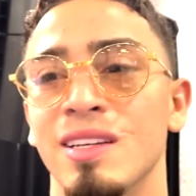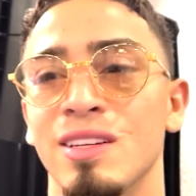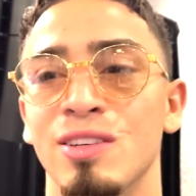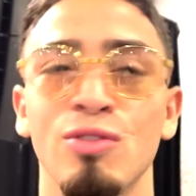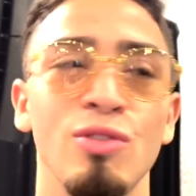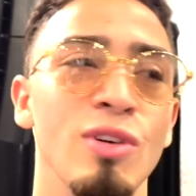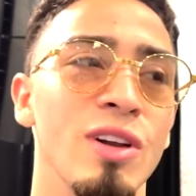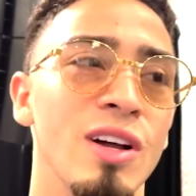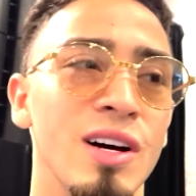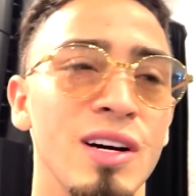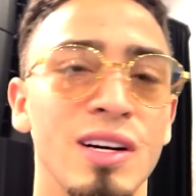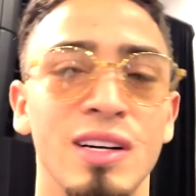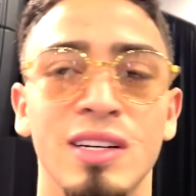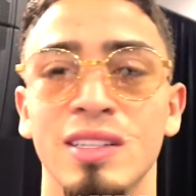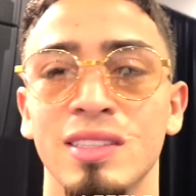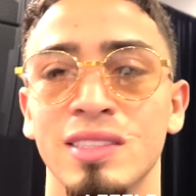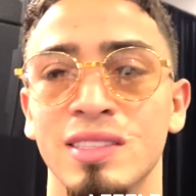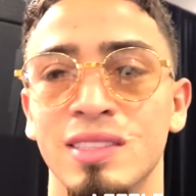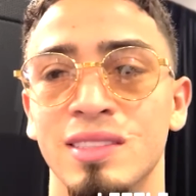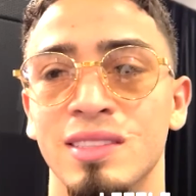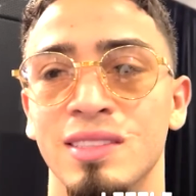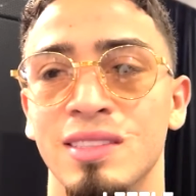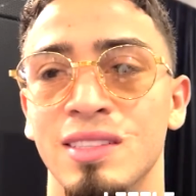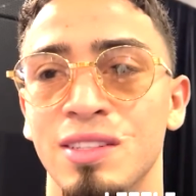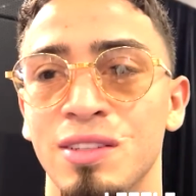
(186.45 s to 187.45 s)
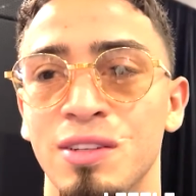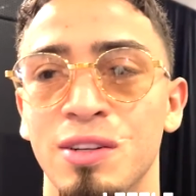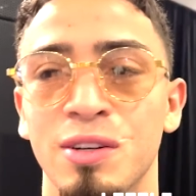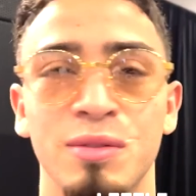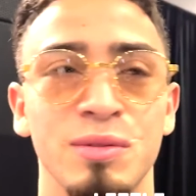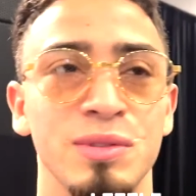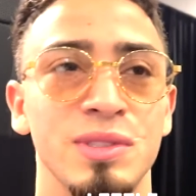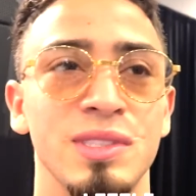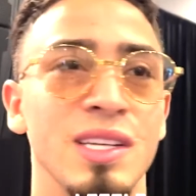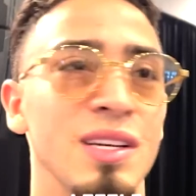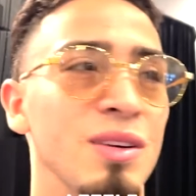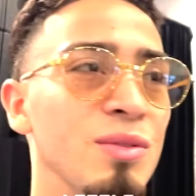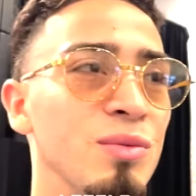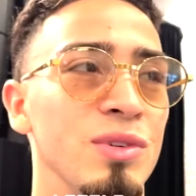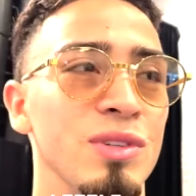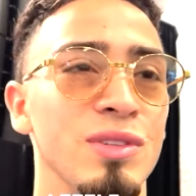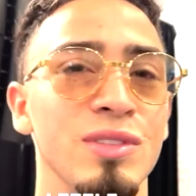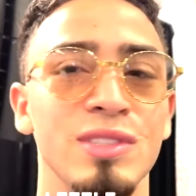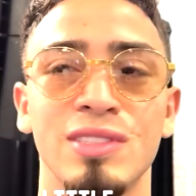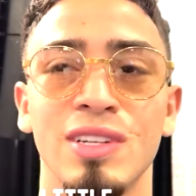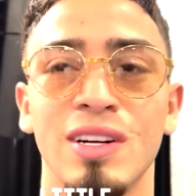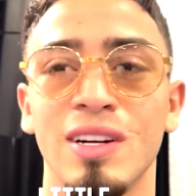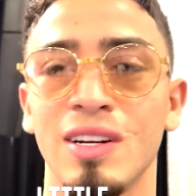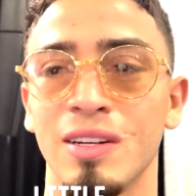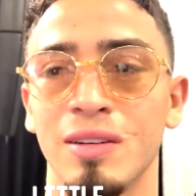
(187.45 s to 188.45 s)
You lost. You know what I'm saying? What are you
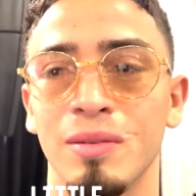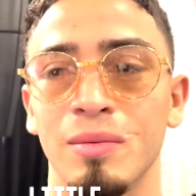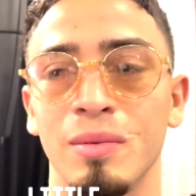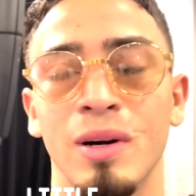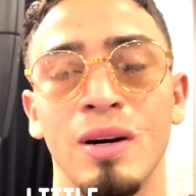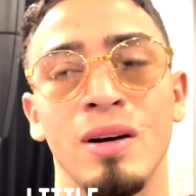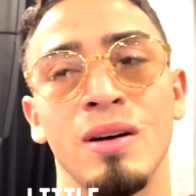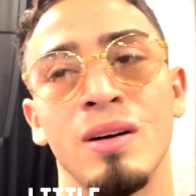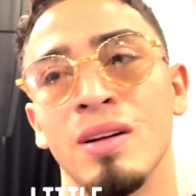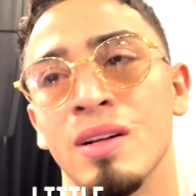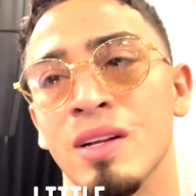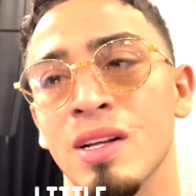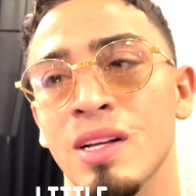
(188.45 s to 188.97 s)
talking about?